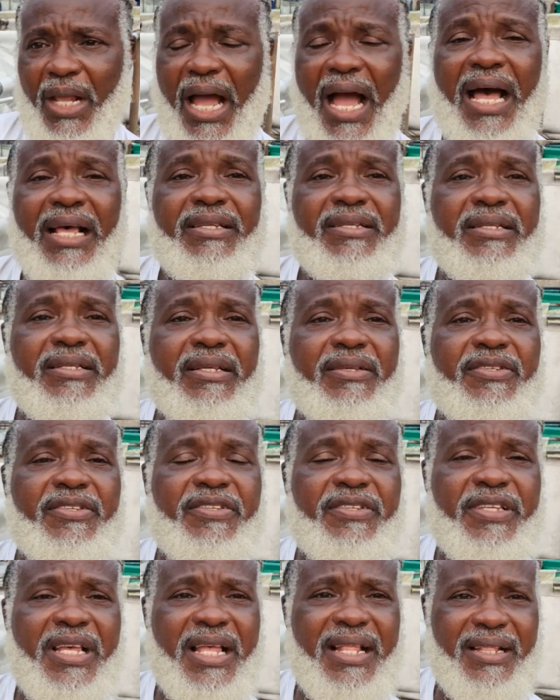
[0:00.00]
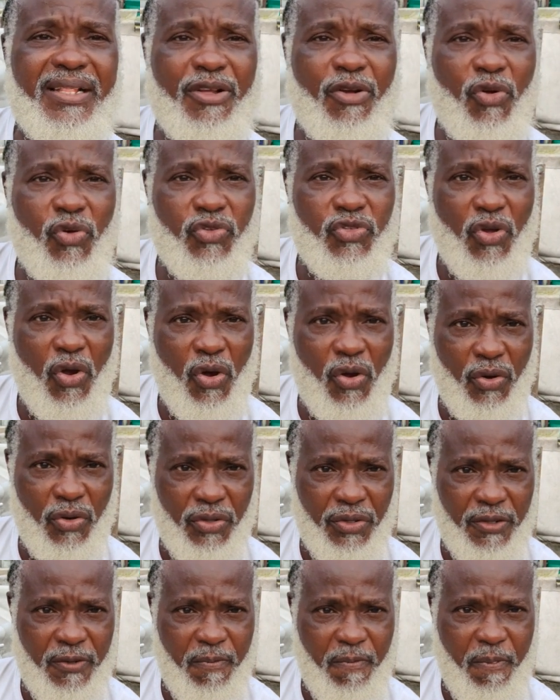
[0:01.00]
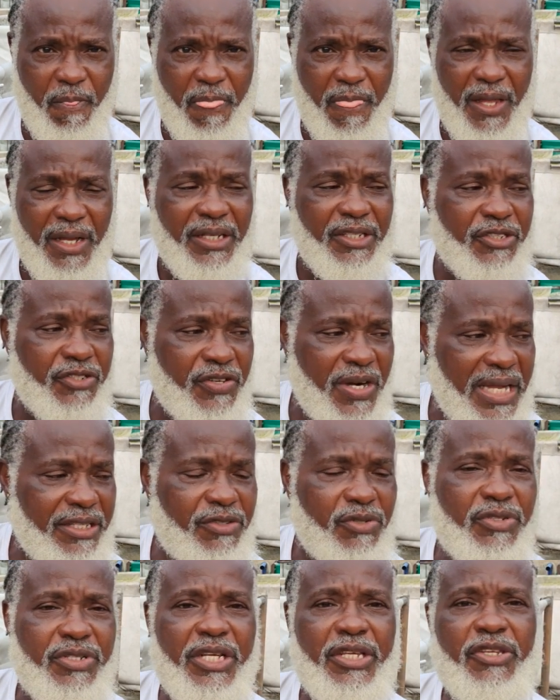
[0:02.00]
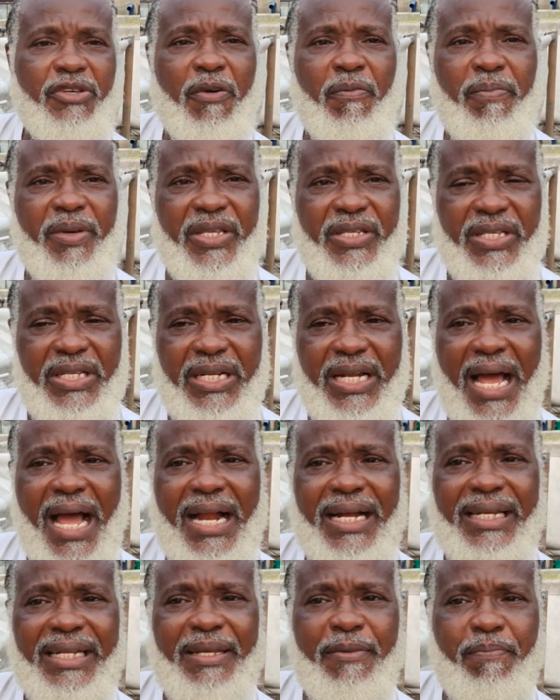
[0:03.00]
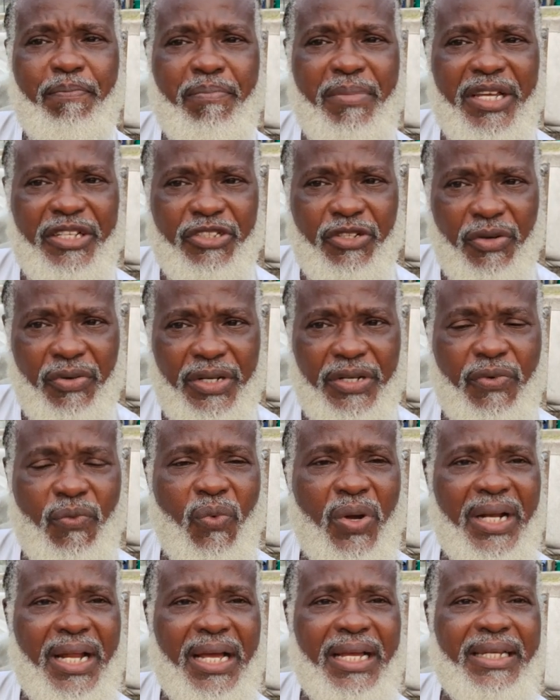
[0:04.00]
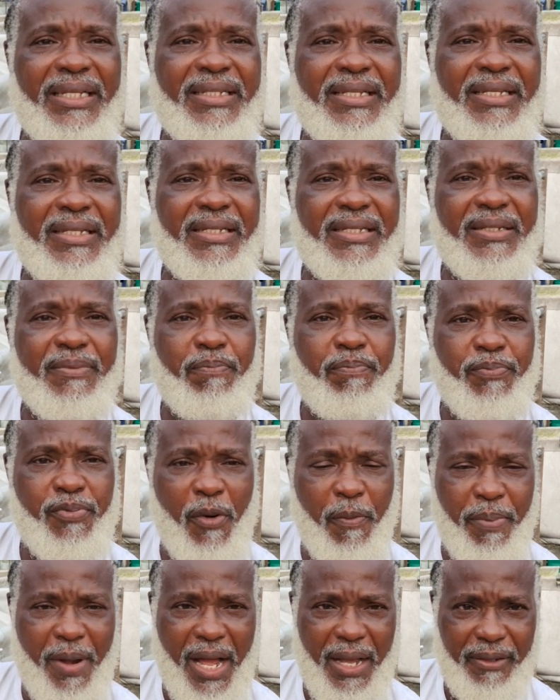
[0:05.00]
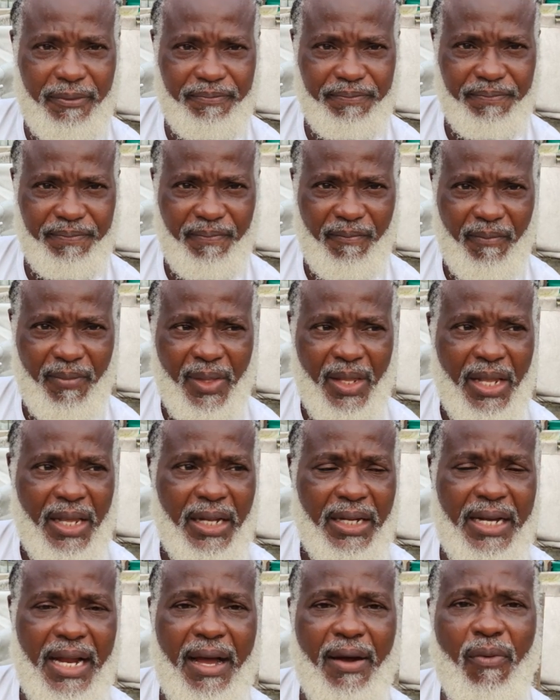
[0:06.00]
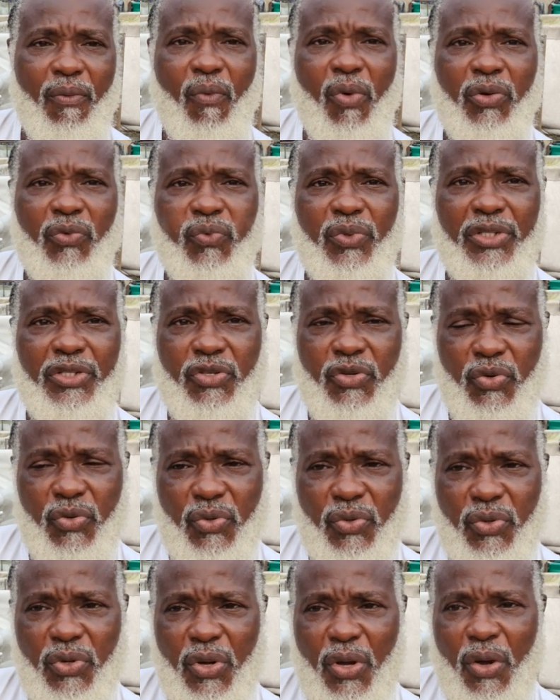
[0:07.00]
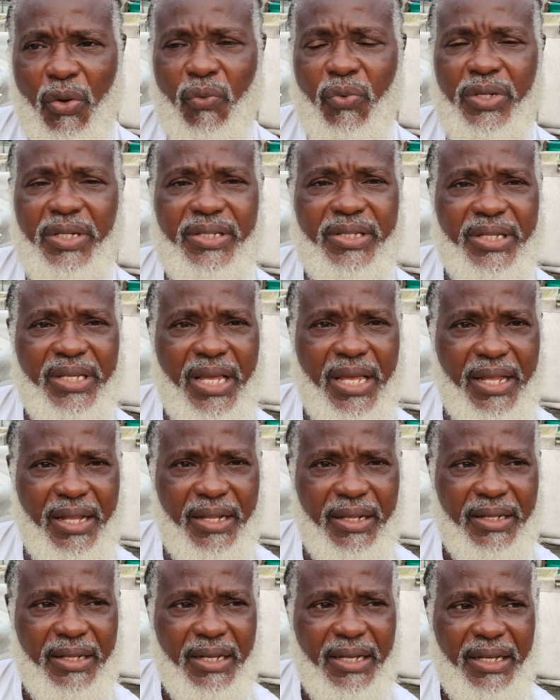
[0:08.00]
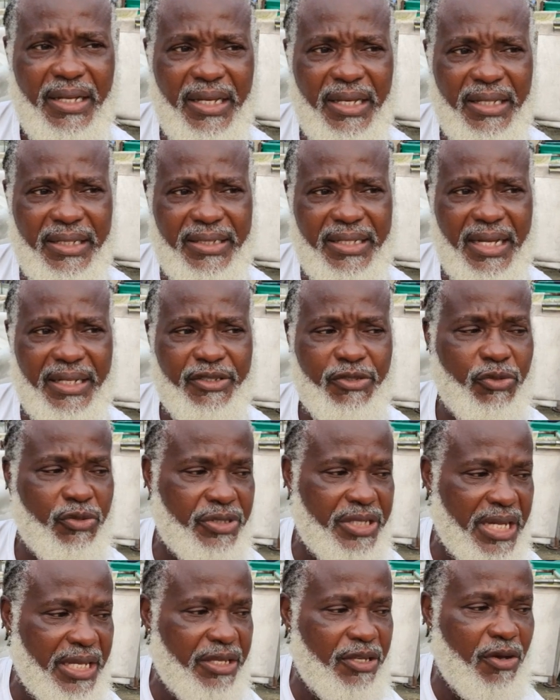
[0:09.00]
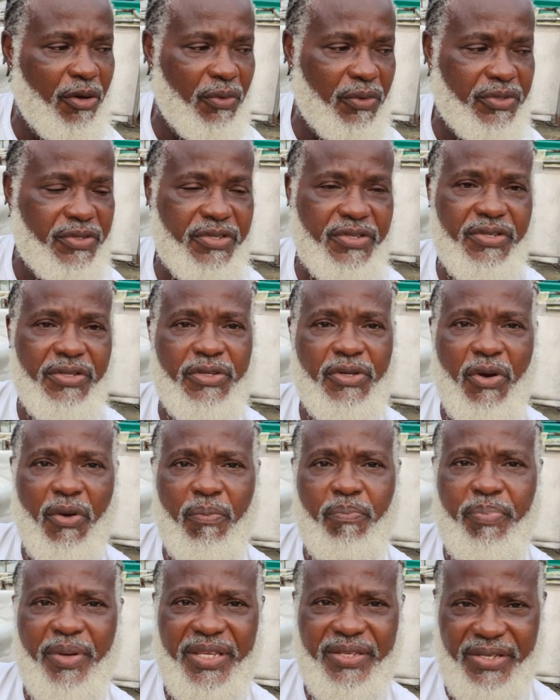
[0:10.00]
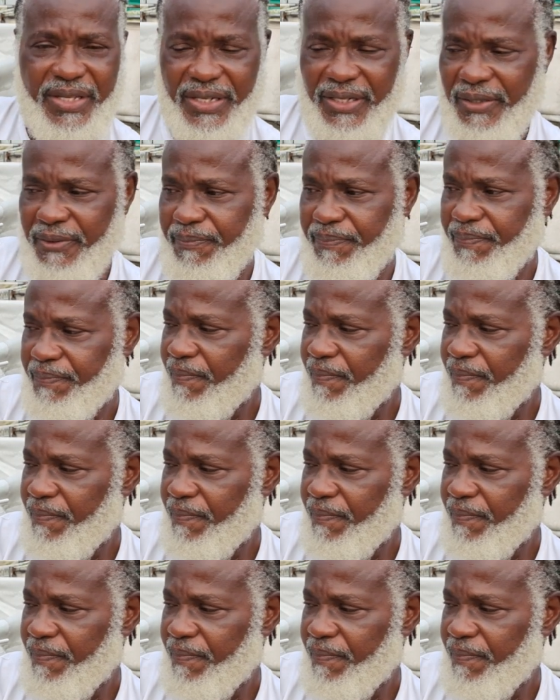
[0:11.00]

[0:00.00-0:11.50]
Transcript: as the sale goes on, try to take your basin and keep measuring whether it is proper. Now, what we do with the scale is that you take your basin